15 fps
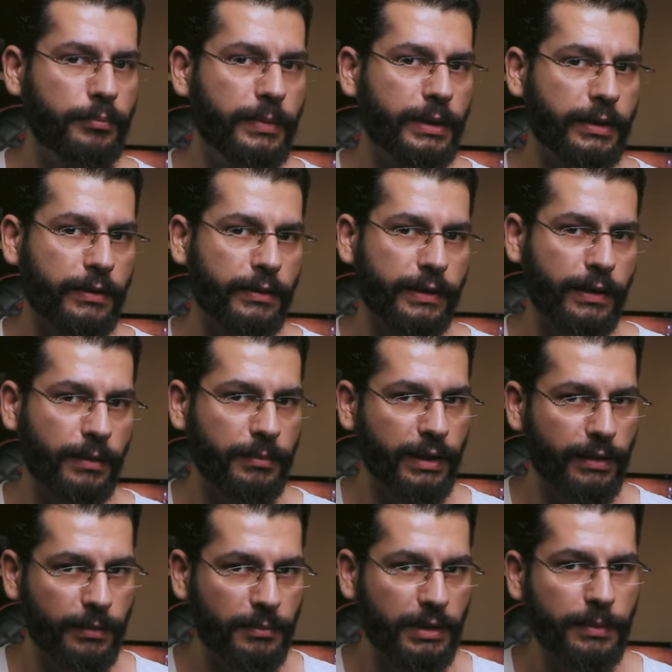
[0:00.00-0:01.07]
because I'm
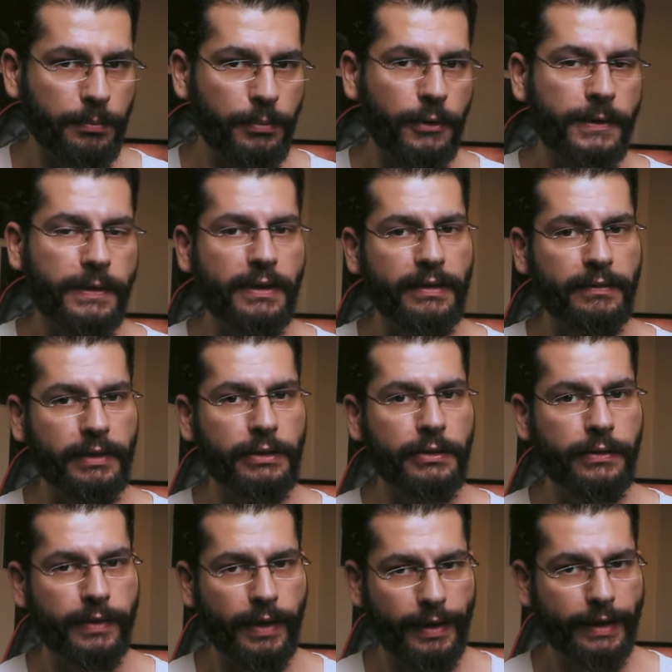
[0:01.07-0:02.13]
gonna be posting
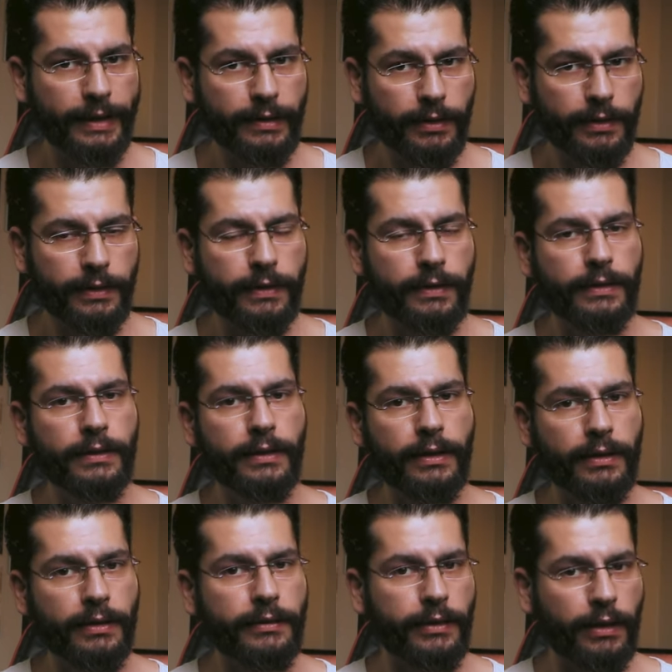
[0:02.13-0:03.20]
videos like this
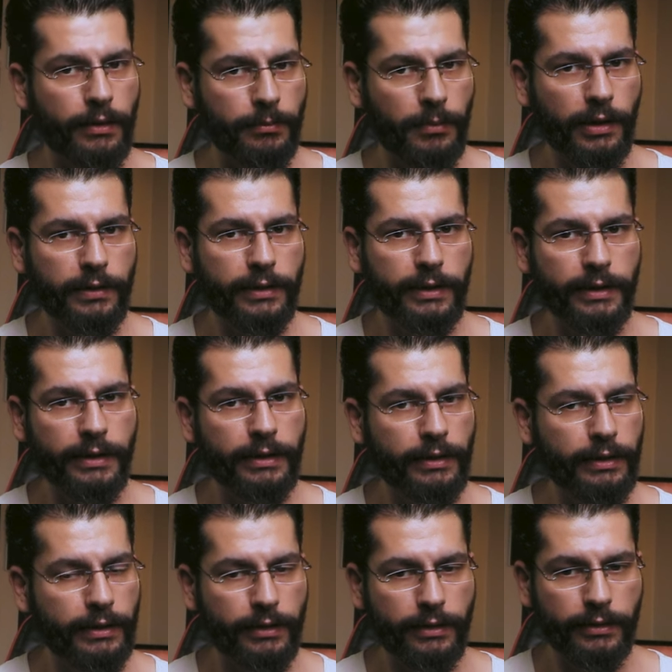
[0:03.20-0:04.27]
and
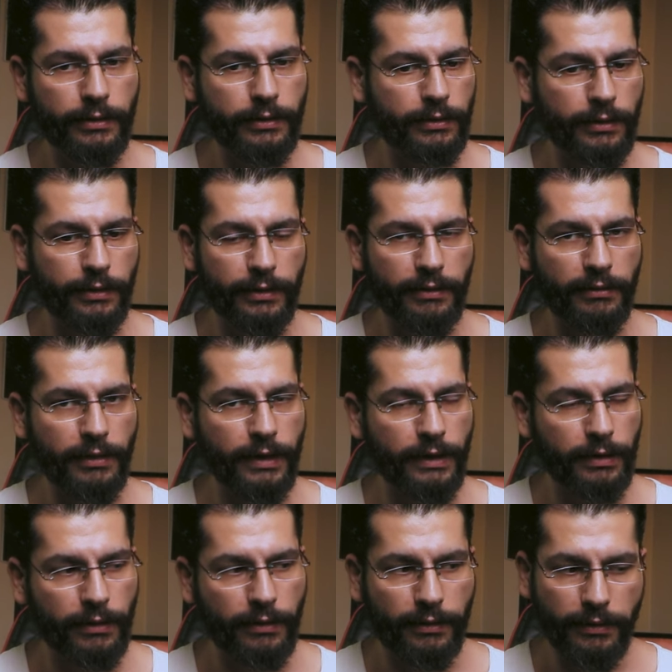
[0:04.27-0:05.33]
unboxing
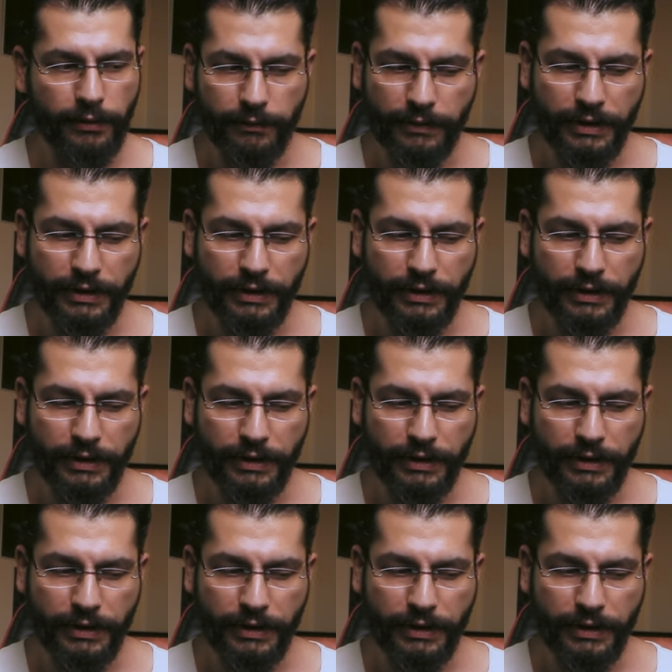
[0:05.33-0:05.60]
and uh,